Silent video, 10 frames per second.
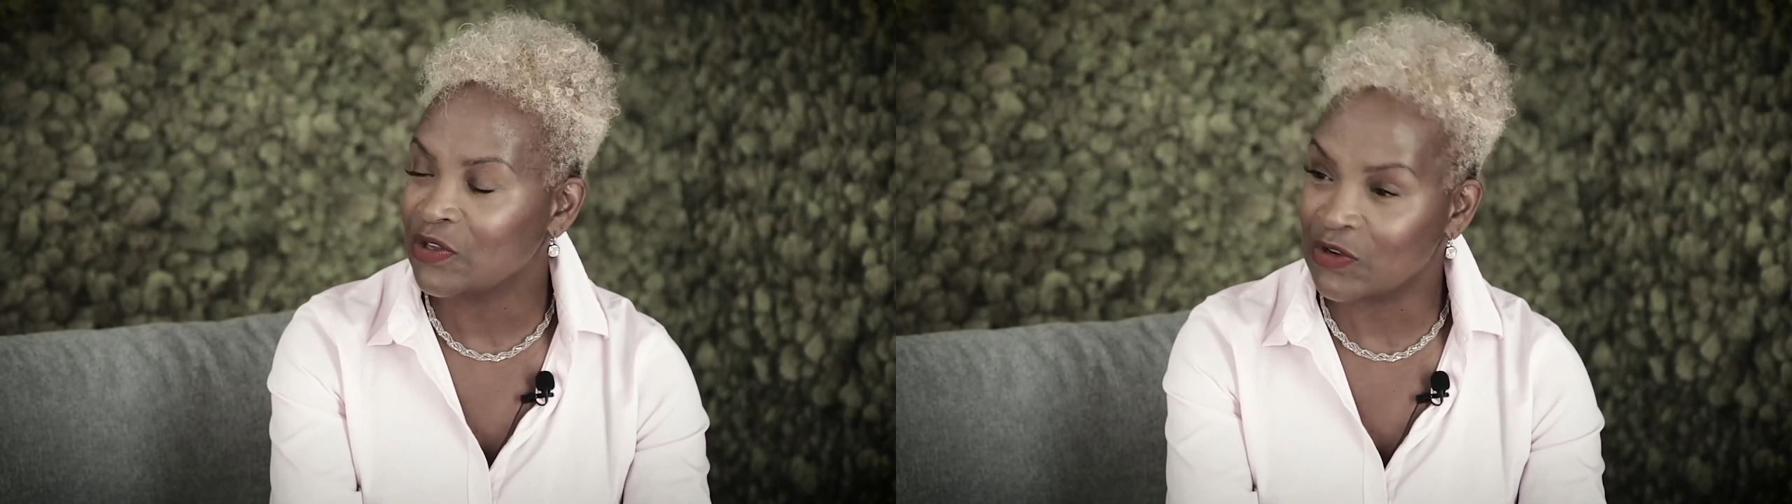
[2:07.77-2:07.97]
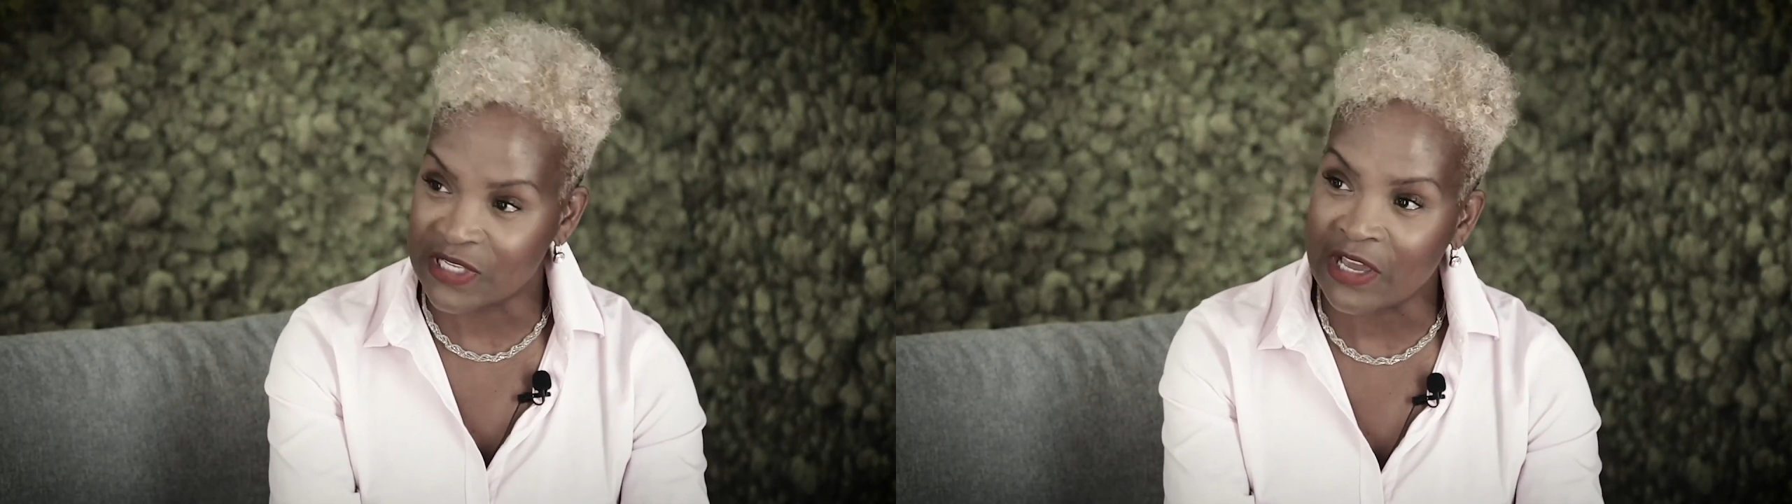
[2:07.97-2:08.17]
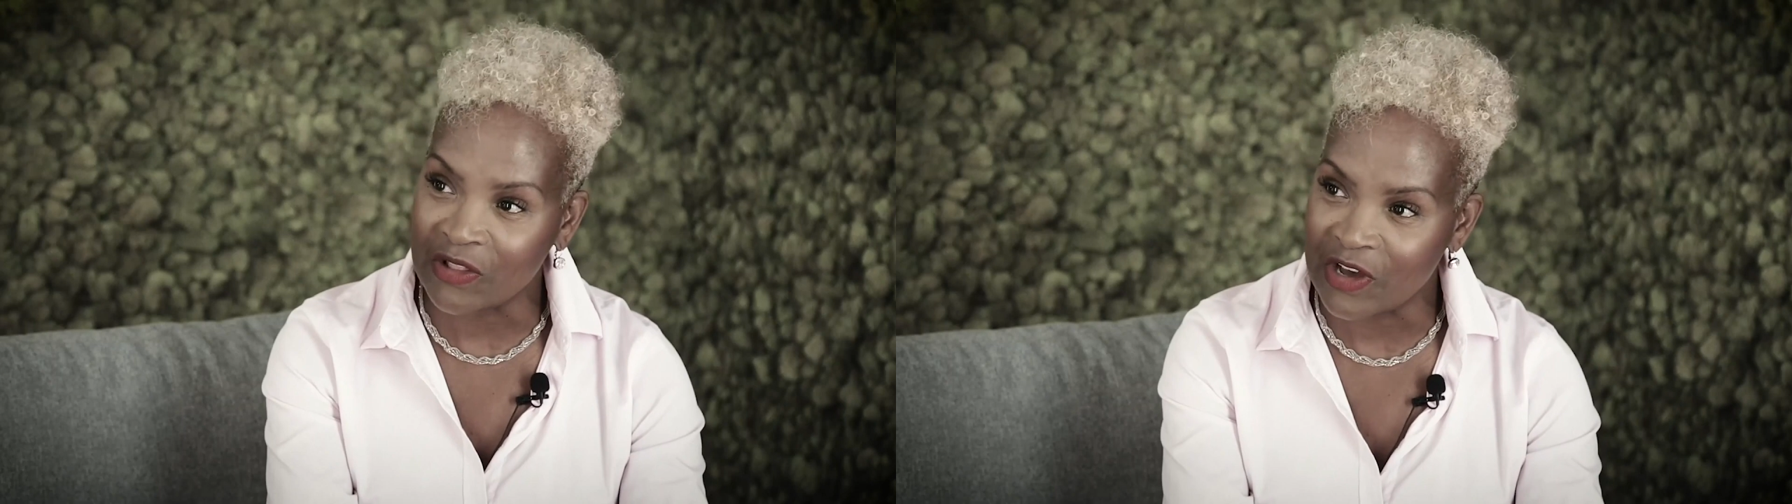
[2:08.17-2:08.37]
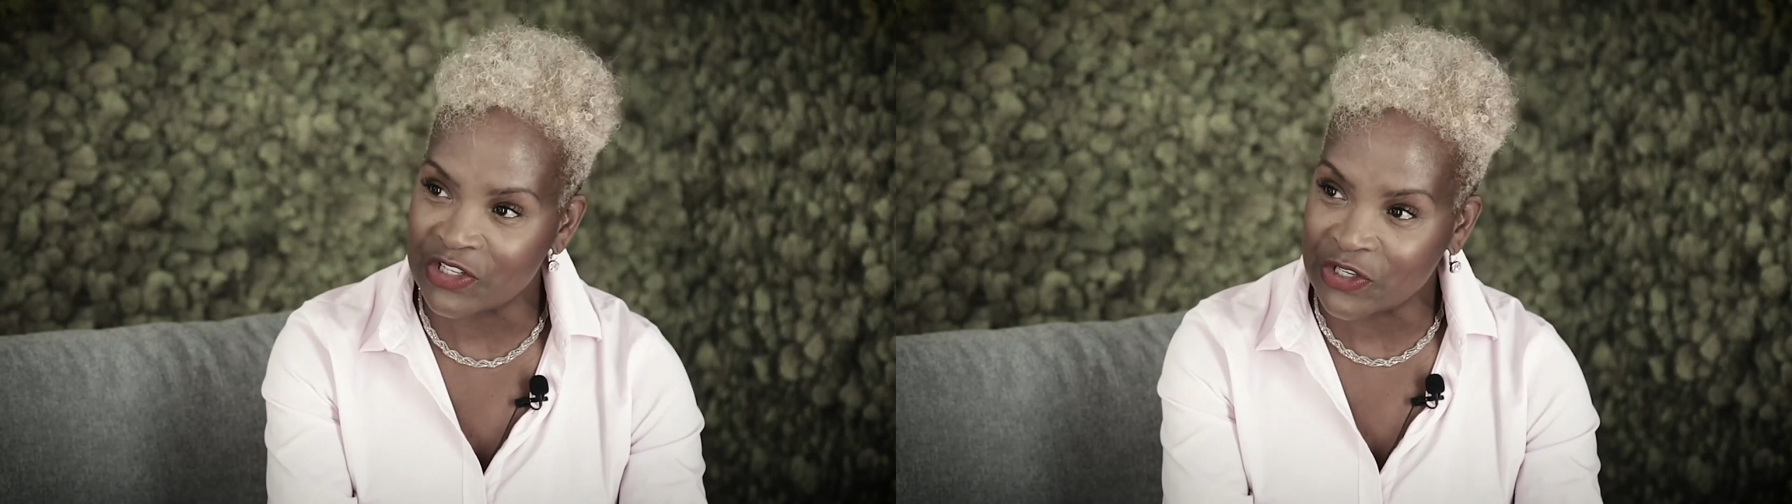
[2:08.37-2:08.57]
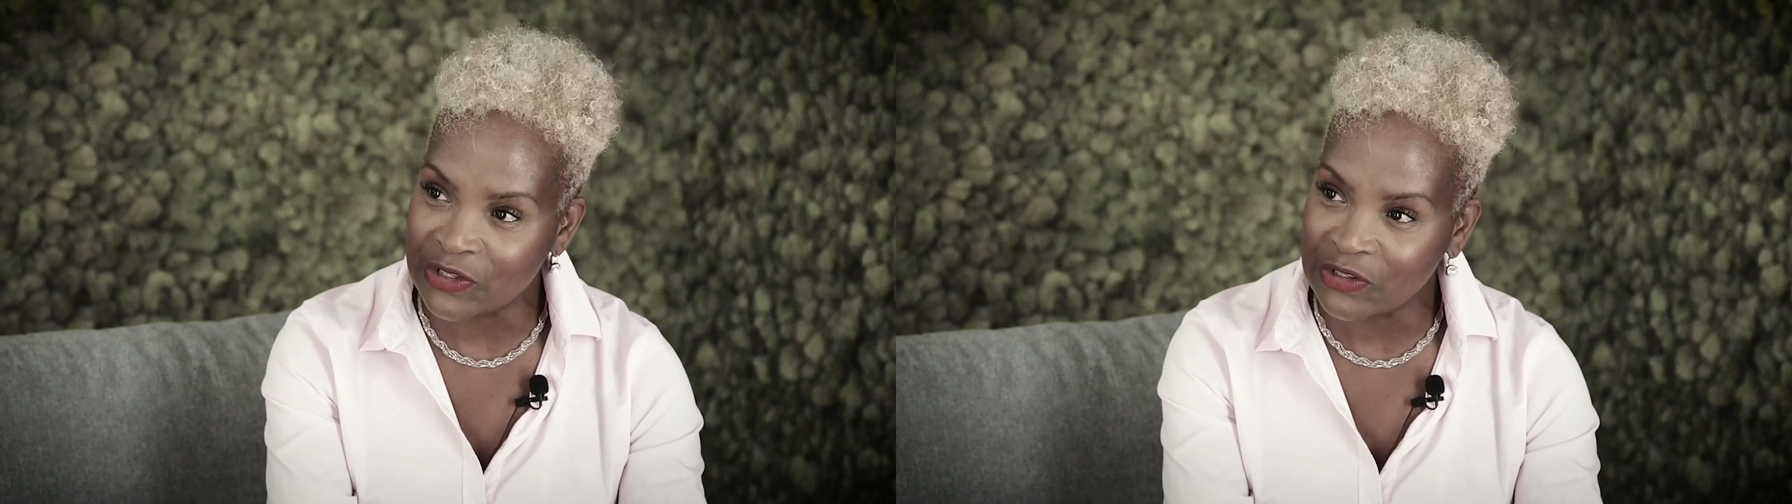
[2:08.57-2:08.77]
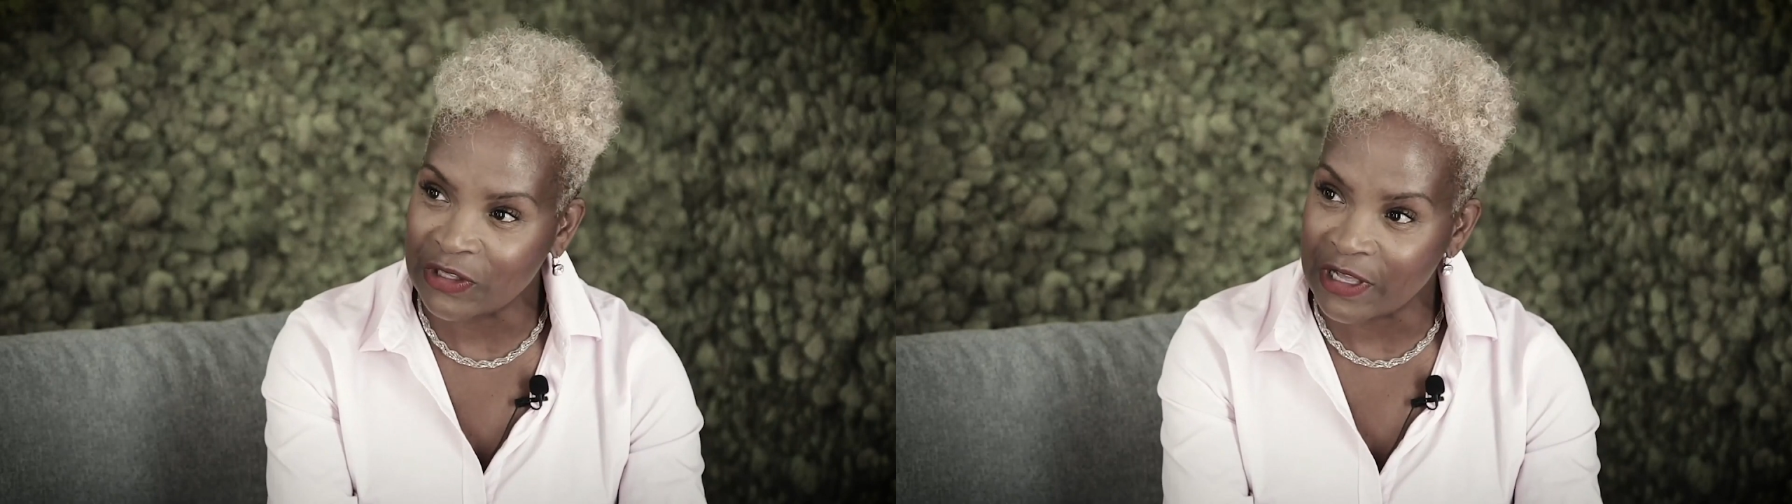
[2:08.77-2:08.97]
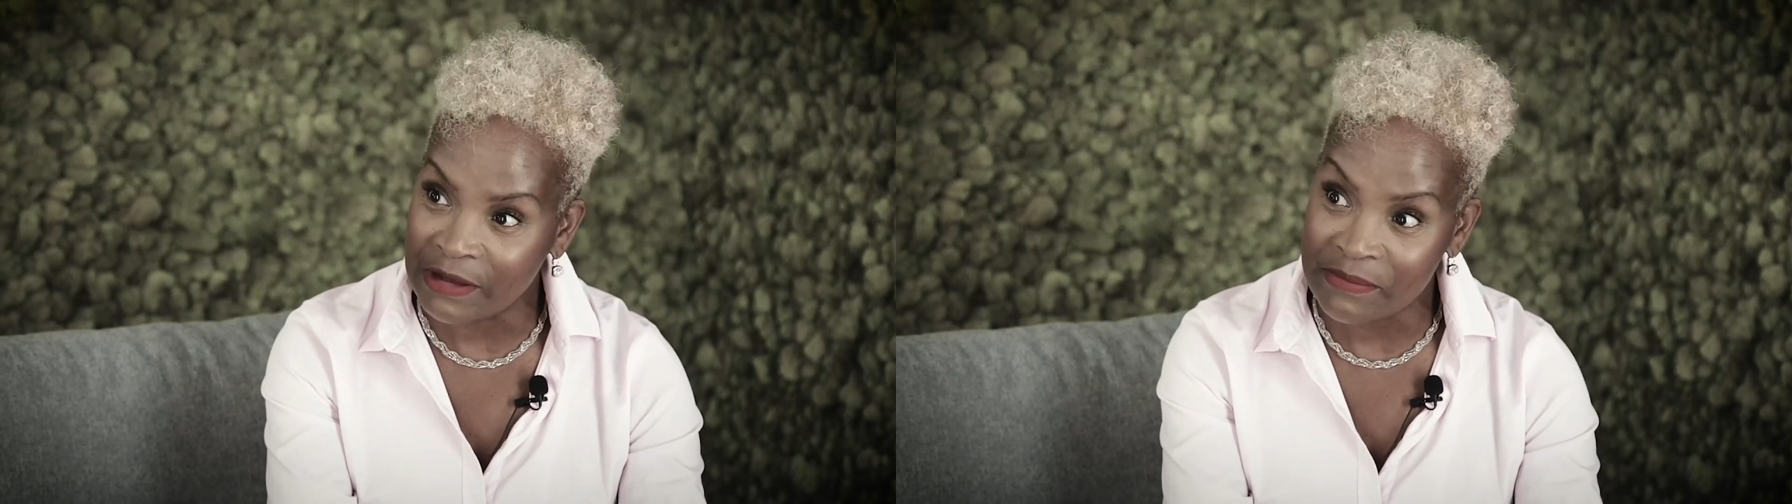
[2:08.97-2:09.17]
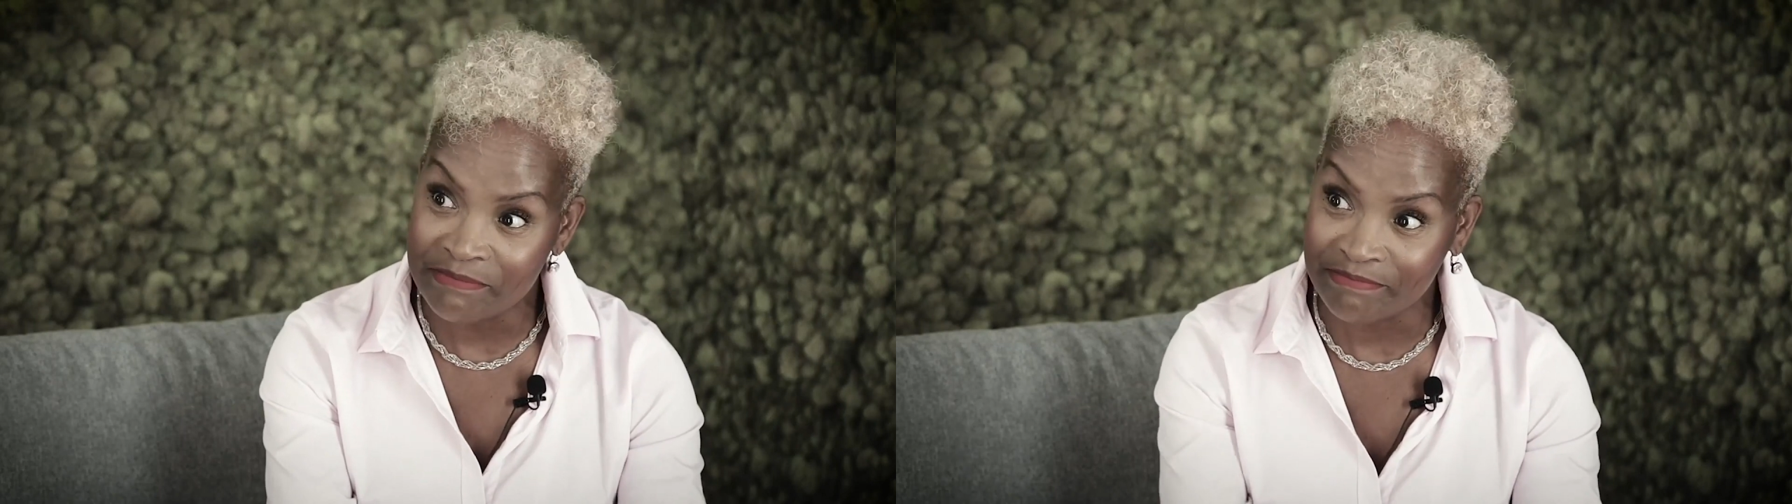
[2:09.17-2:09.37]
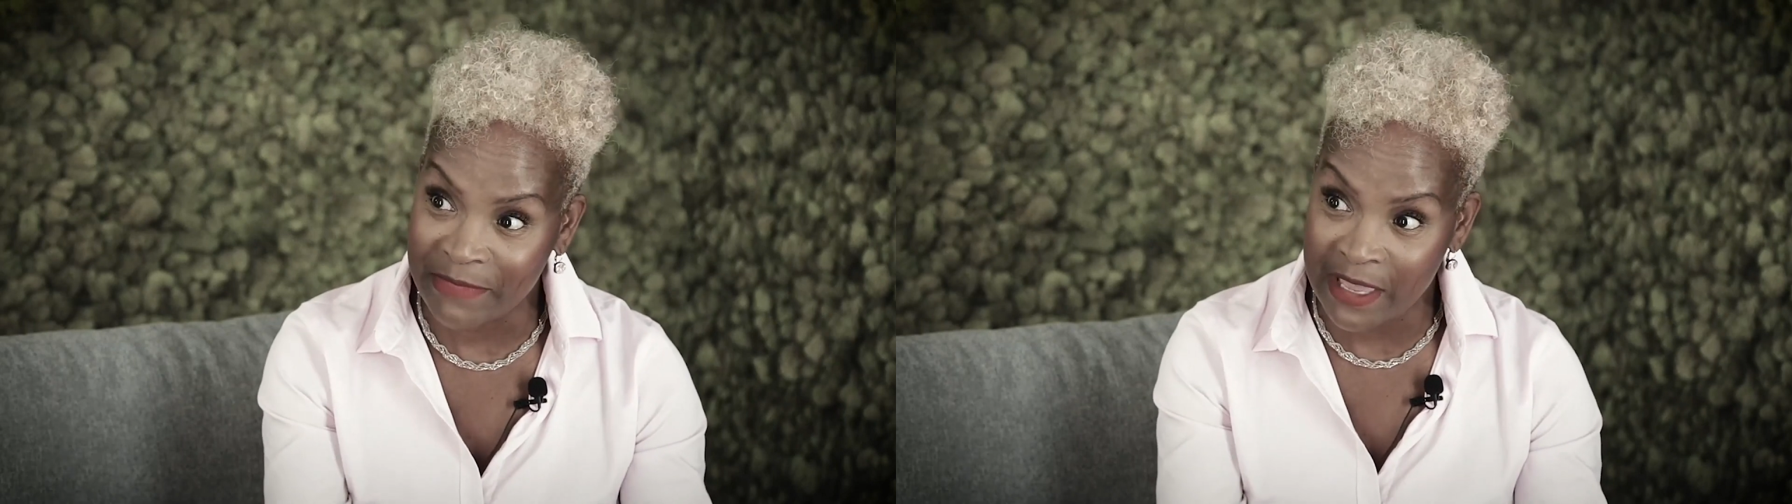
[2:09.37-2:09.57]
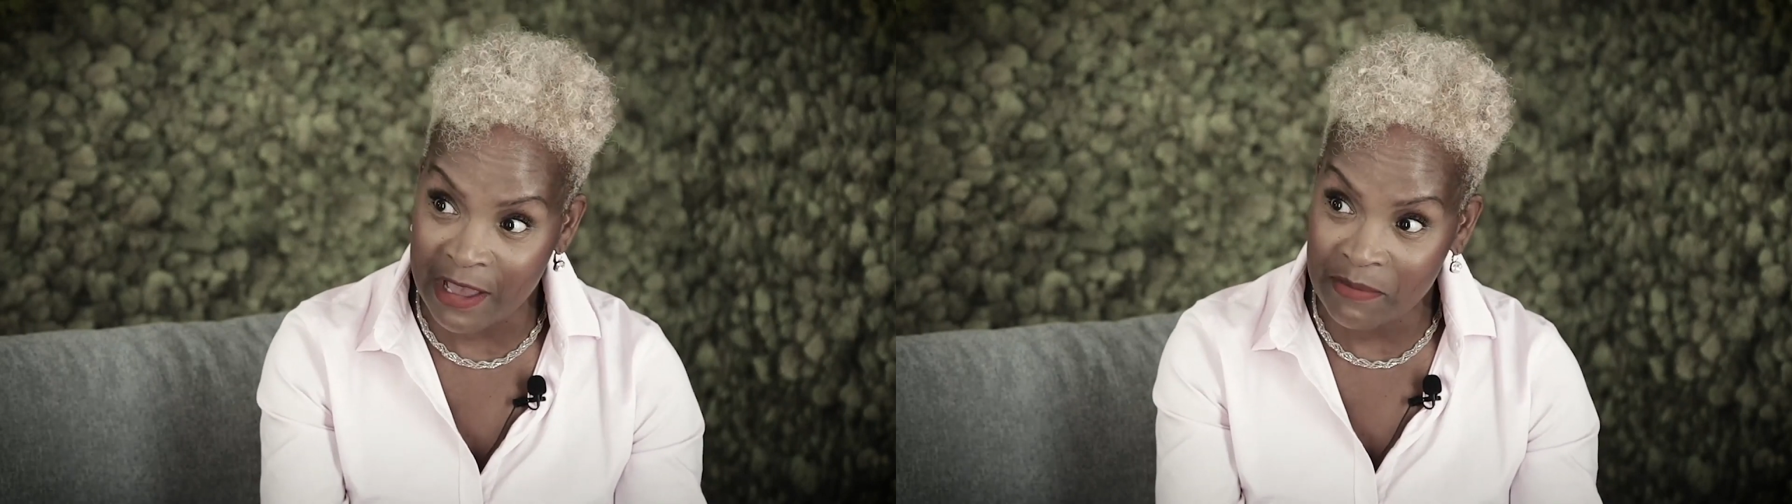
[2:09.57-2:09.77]
your psychological
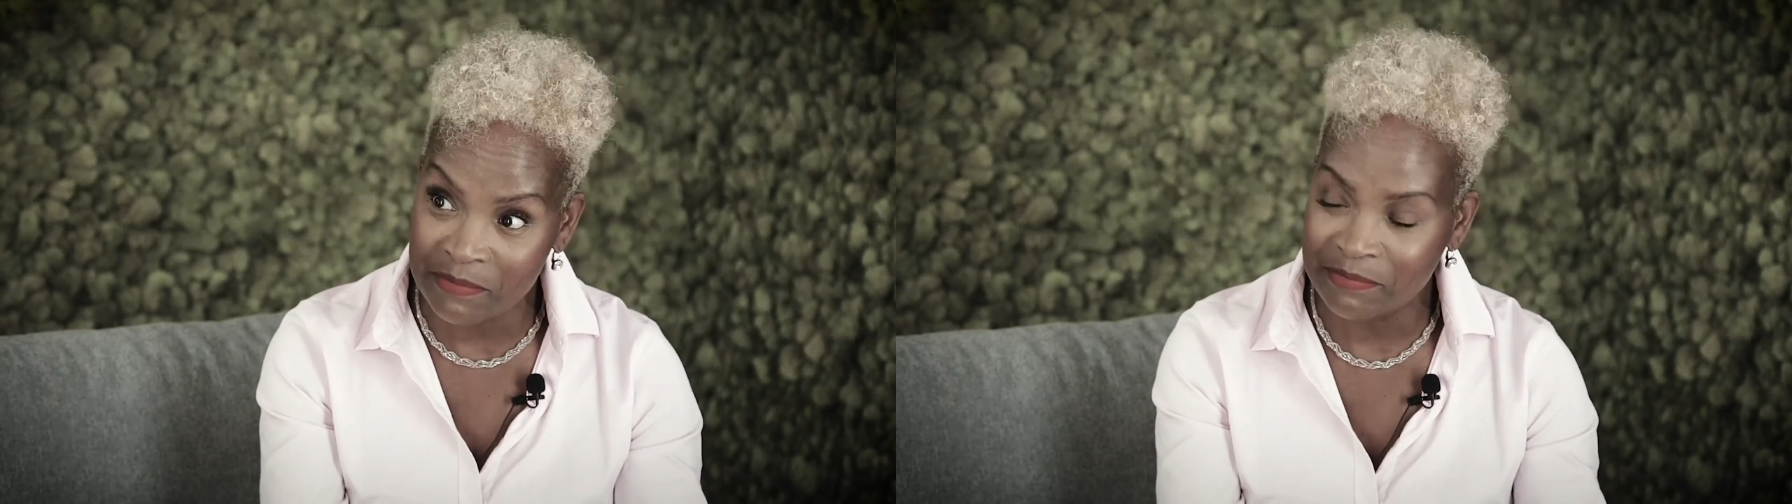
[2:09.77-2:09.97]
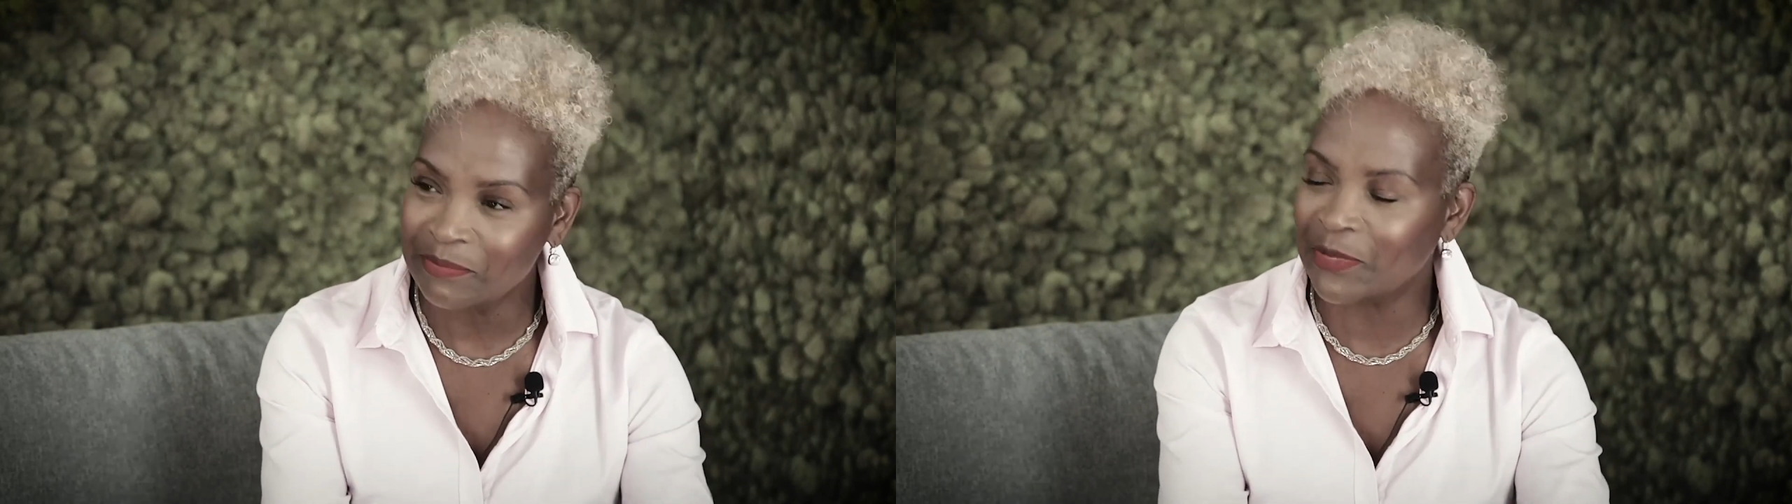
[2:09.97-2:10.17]
makeup,